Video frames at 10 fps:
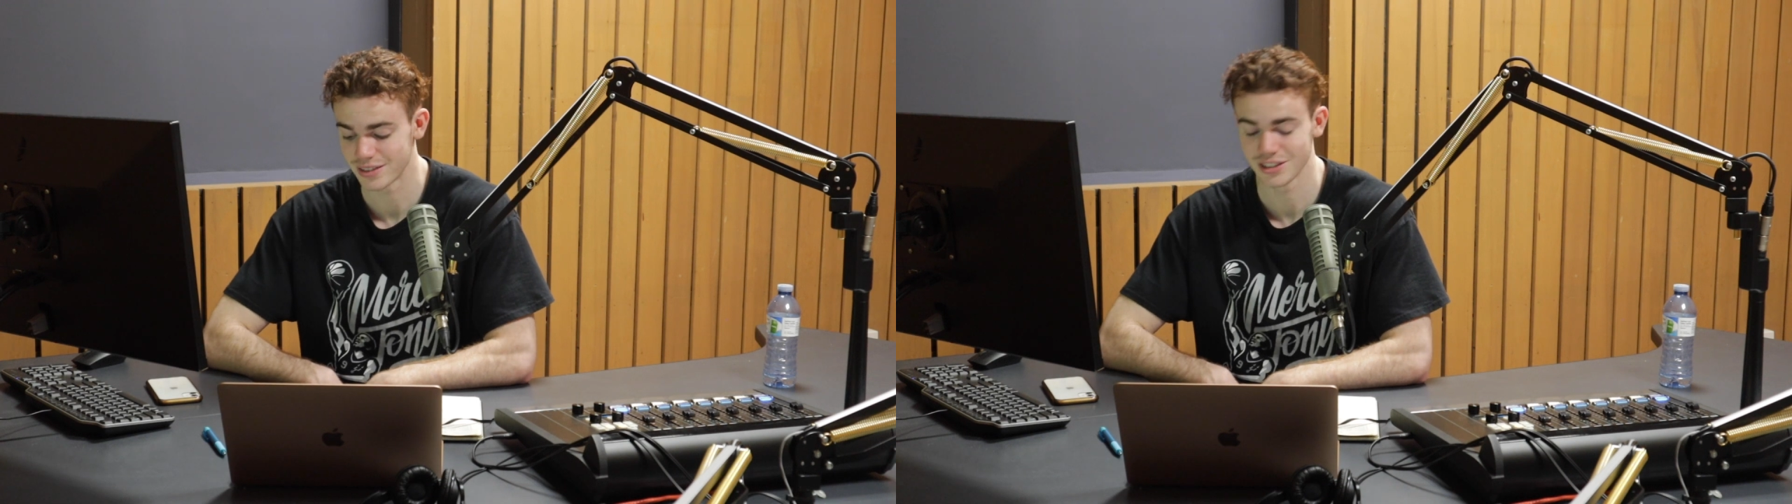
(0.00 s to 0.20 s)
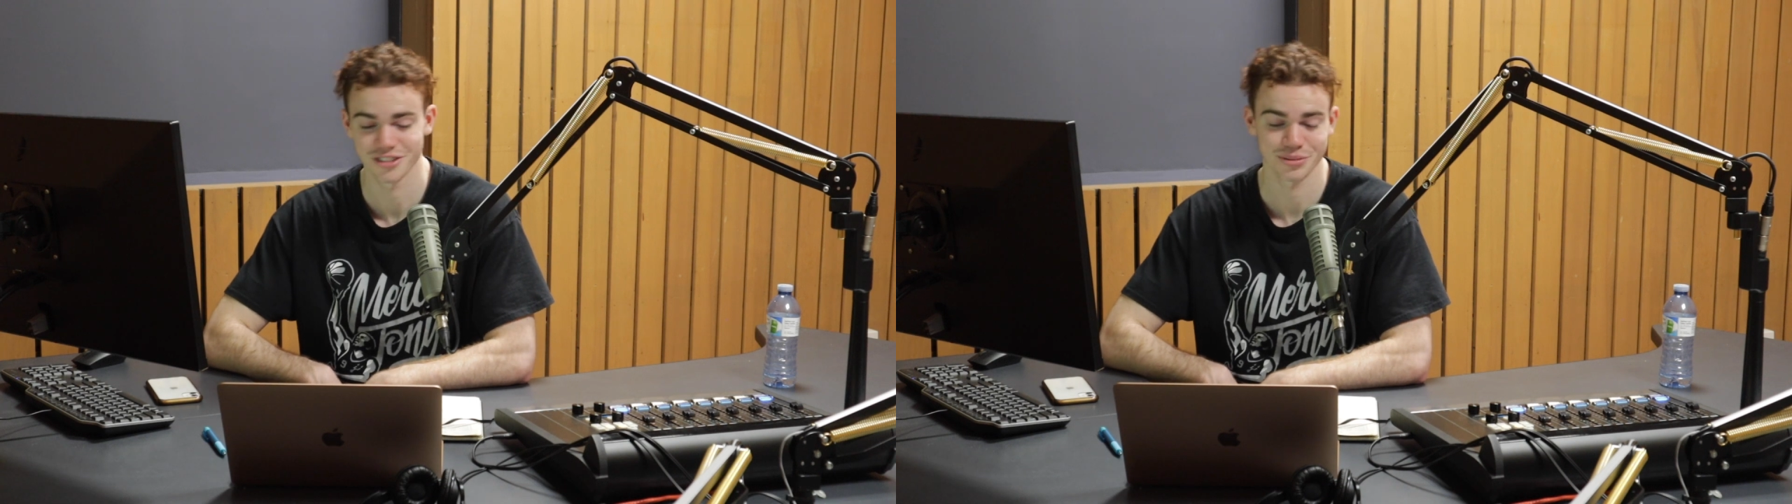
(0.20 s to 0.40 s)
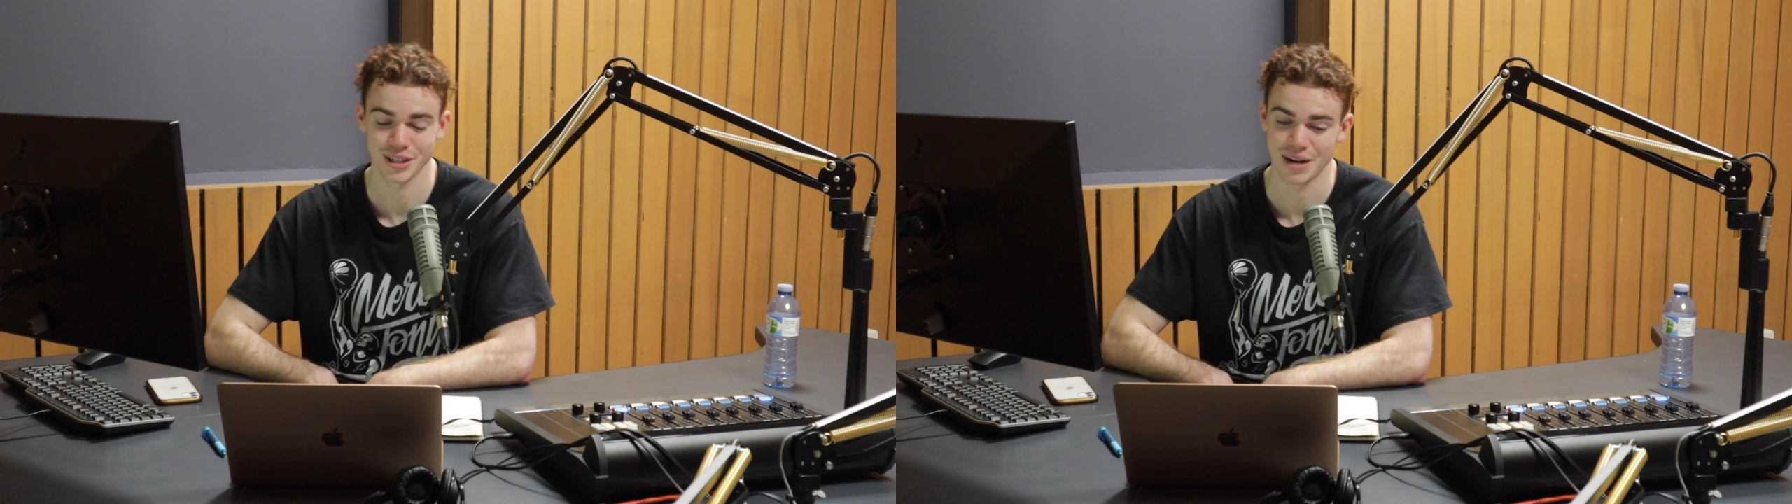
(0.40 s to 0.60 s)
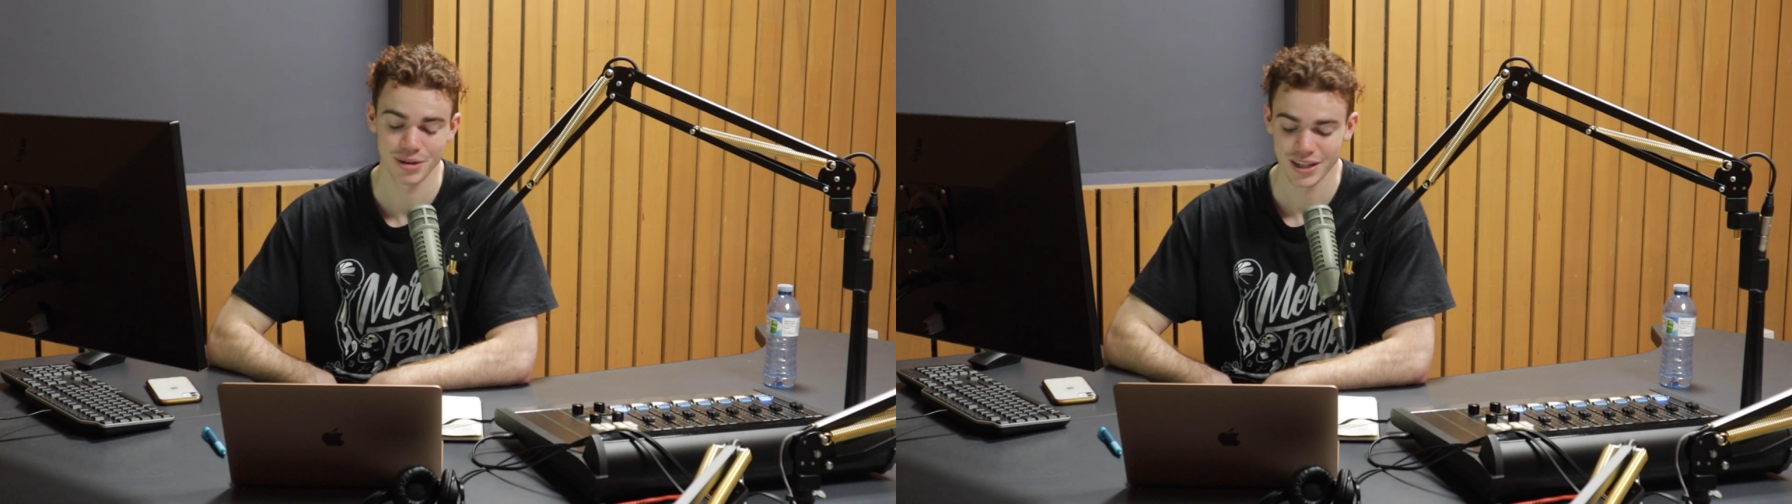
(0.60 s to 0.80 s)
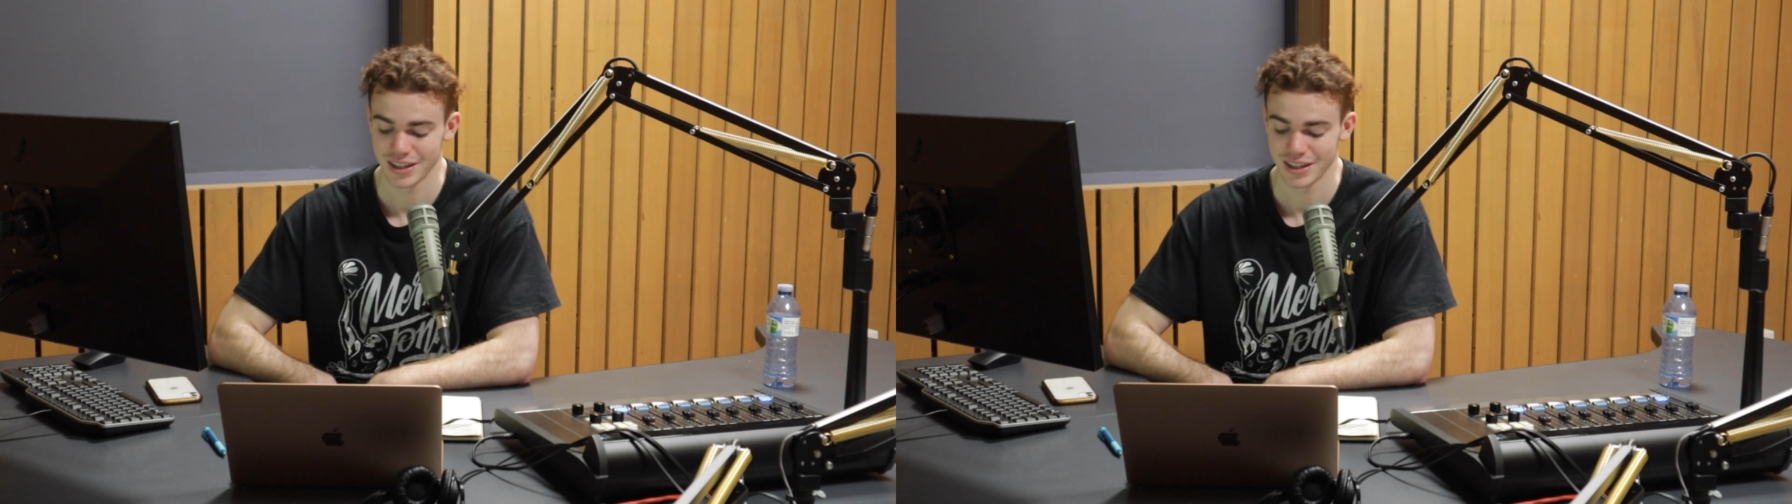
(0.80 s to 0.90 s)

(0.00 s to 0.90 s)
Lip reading: steals per game.